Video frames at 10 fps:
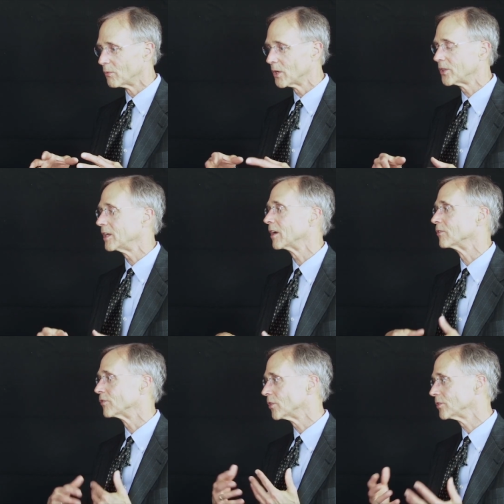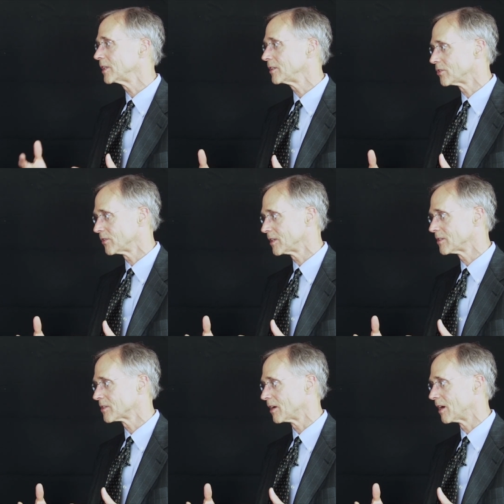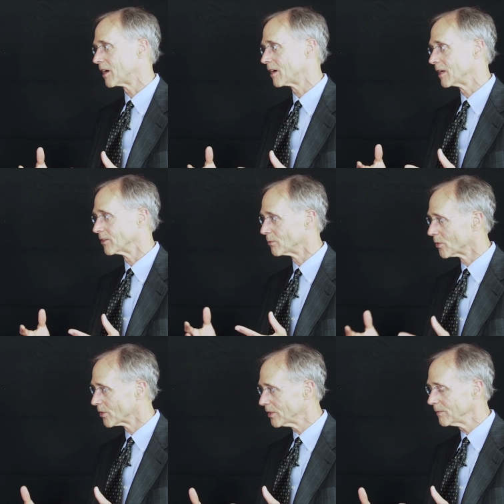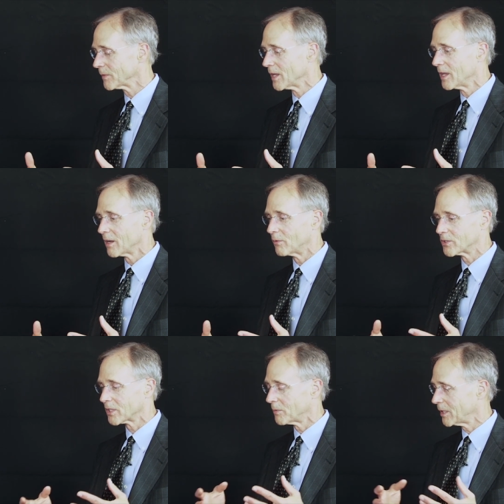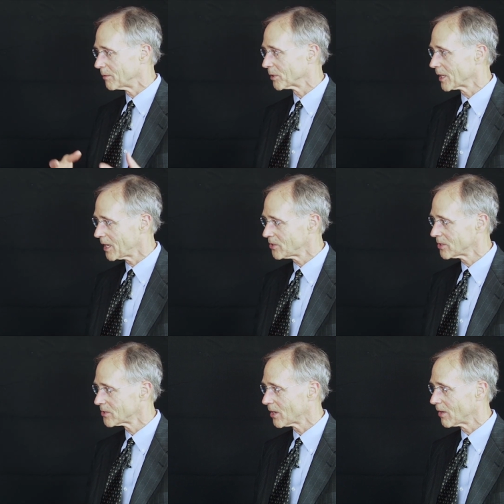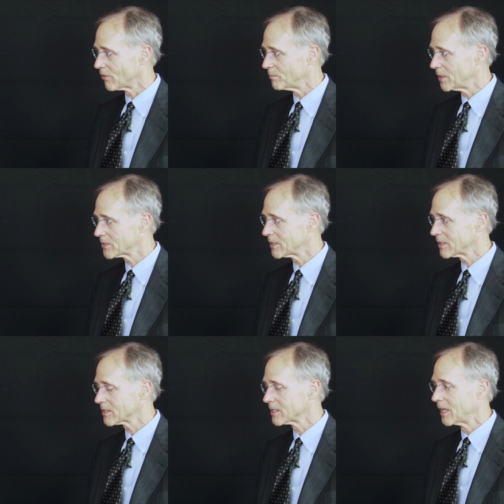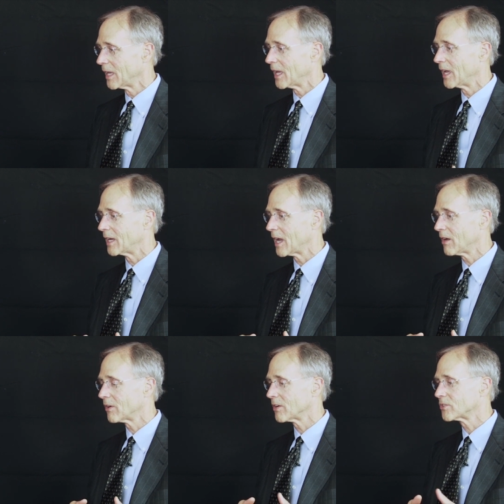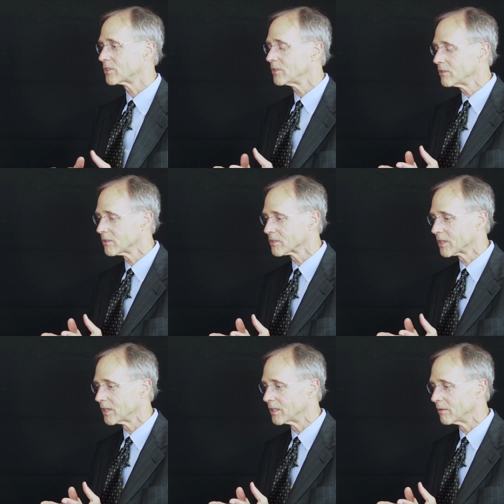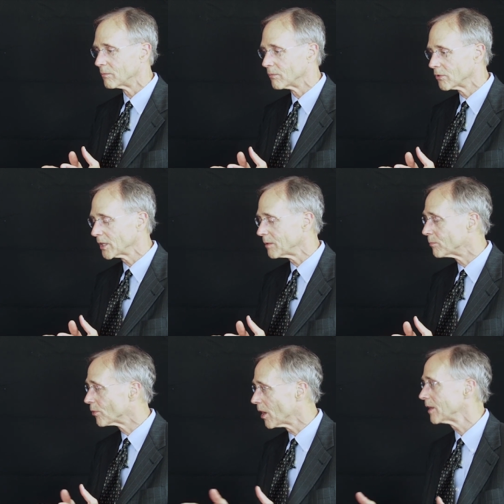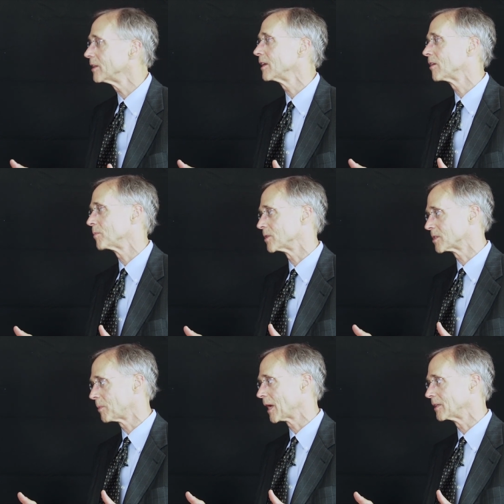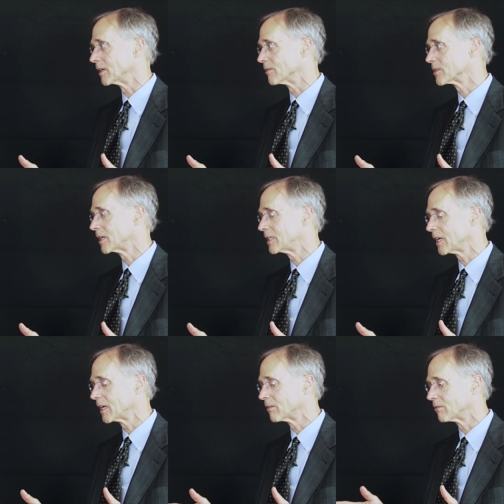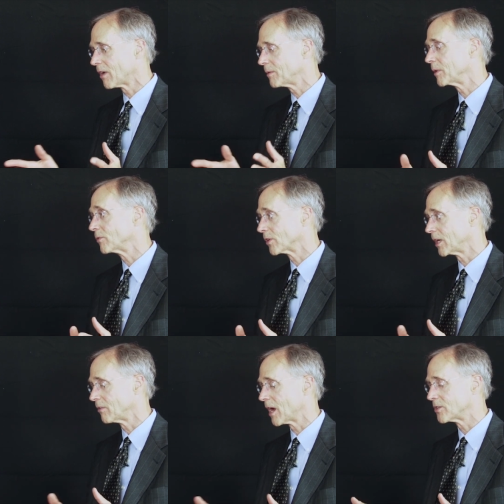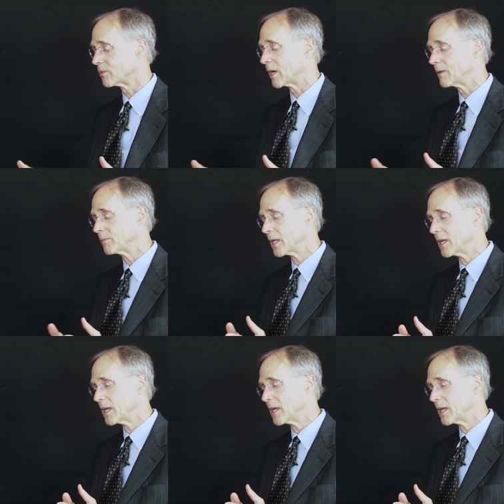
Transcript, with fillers: what the unfolding trends are in the world, what some of the implications are for business, and how our students can really broaden their perspectives. They take it right before they graduate,